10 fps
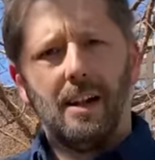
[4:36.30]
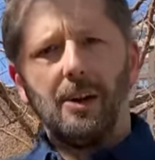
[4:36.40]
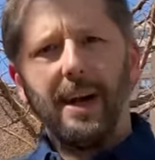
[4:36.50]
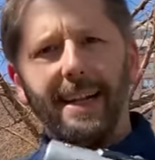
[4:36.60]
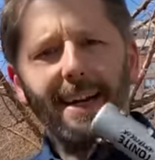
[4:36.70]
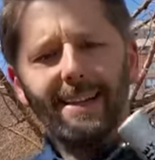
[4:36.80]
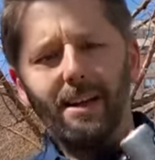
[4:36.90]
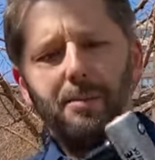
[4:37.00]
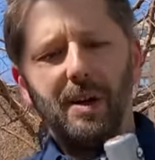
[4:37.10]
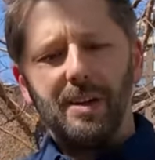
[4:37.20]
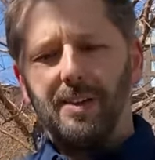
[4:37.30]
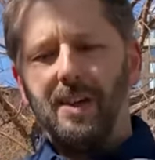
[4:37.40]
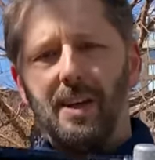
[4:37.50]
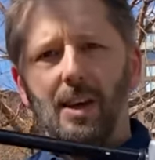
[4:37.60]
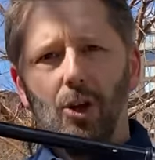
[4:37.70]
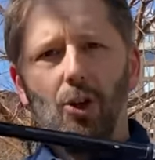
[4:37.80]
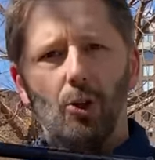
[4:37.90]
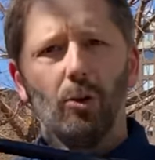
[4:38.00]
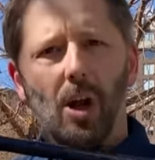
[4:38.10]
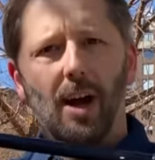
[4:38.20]
Okay, next up is the
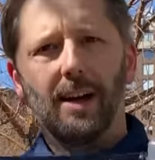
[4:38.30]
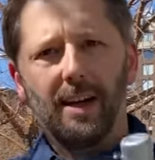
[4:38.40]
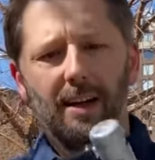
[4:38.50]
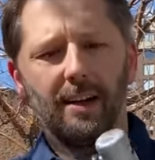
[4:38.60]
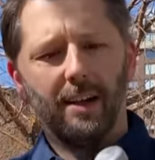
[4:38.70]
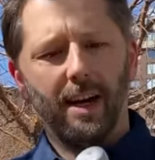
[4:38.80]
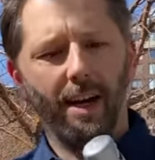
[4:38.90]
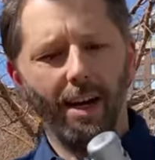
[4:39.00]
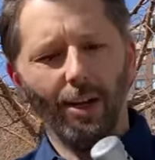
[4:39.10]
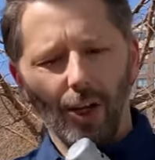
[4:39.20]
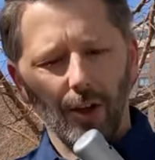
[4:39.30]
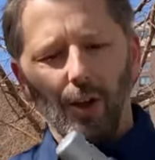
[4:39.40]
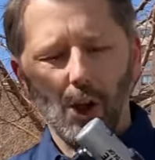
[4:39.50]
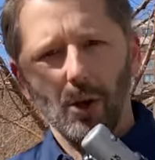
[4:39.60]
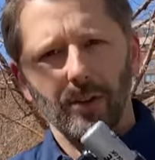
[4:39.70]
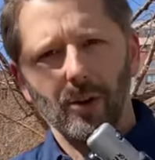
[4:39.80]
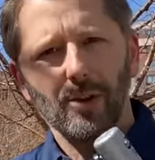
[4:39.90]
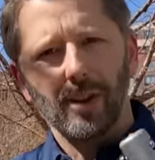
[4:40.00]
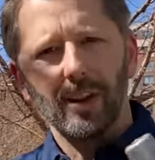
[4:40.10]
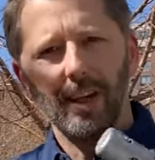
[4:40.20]
U-lock.
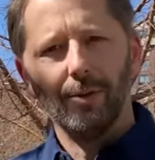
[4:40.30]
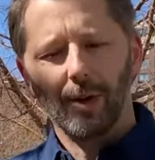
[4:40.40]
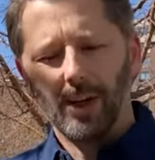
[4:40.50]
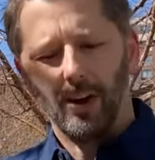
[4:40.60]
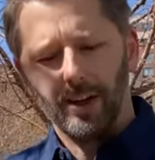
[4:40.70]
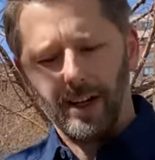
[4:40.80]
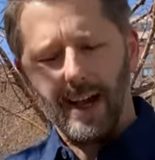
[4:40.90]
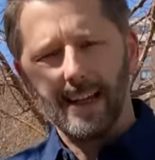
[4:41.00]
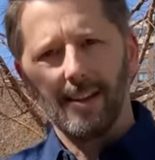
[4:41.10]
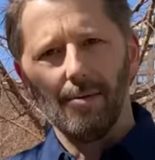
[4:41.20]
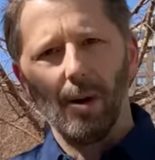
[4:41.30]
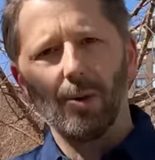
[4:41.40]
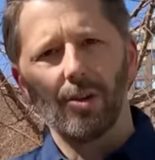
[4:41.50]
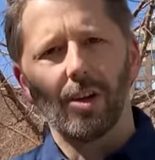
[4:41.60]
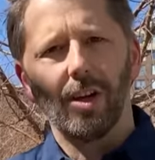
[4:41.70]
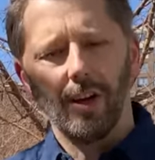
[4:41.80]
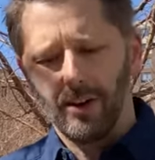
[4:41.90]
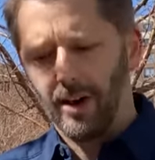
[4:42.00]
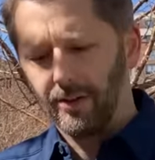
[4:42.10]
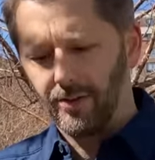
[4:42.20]
Universally regarded as the most
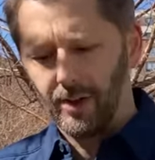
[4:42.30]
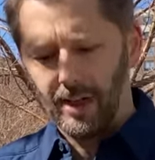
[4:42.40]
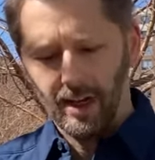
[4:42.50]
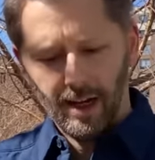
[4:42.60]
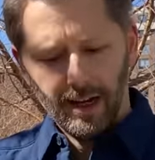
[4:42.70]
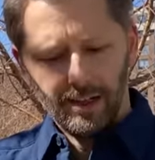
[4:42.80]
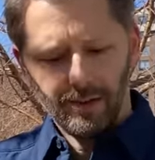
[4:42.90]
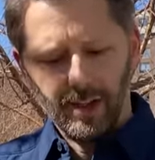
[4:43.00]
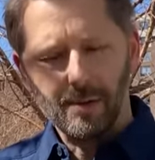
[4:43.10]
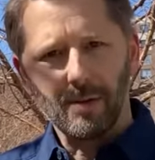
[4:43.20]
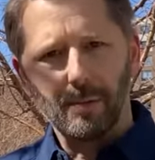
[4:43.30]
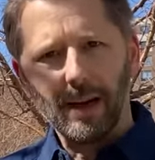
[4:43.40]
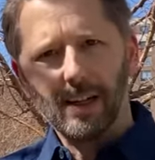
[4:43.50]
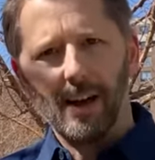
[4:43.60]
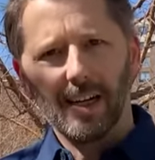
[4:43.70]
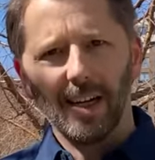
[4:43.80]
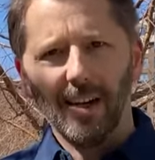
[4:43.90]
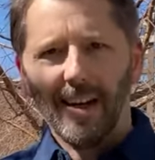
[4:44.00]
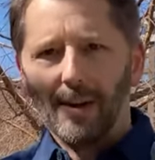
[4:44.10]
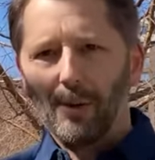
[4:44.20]
secure of the different types of bike lock.
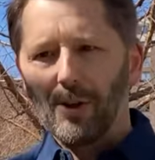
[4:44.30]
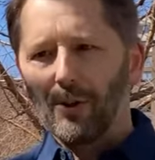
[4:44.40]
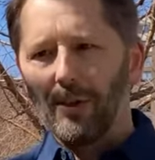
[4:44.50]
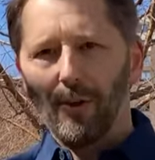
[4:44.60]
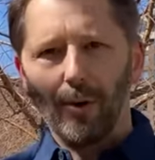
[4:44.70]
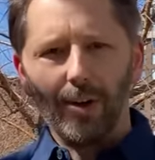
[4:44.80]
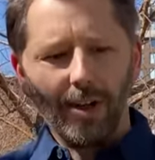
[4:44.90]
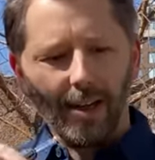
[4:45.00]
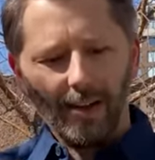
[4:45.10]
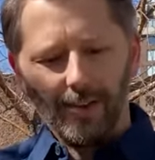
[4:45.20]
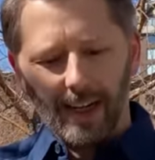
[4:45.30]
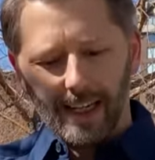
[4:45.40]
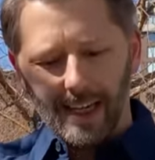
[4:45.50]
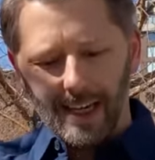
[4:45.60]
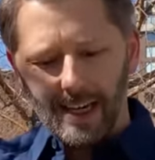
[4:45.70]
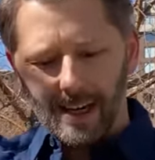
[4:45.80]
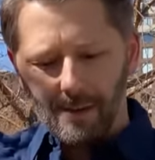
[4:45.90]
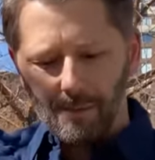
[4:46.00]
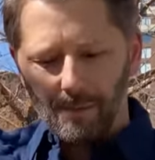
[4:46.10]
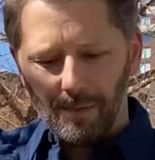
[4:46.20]
Pretty straightforward. You've got a key,
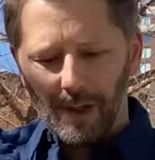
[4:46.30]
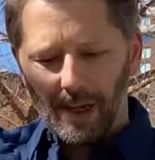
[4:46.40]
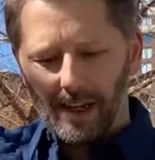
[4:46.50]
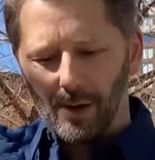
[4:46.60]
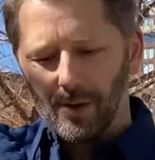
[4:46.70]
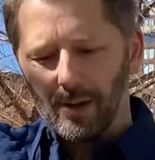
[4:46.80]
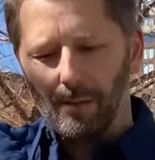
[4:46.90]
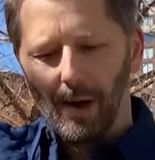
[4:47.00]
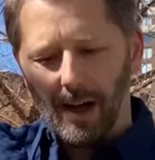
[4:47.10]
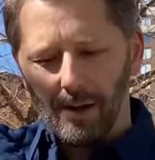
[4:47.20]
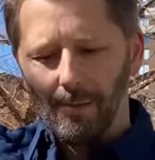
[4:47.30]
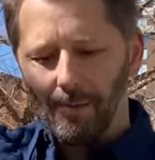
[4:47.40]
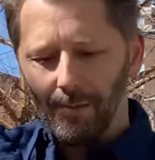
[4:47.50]
goes in the bottom,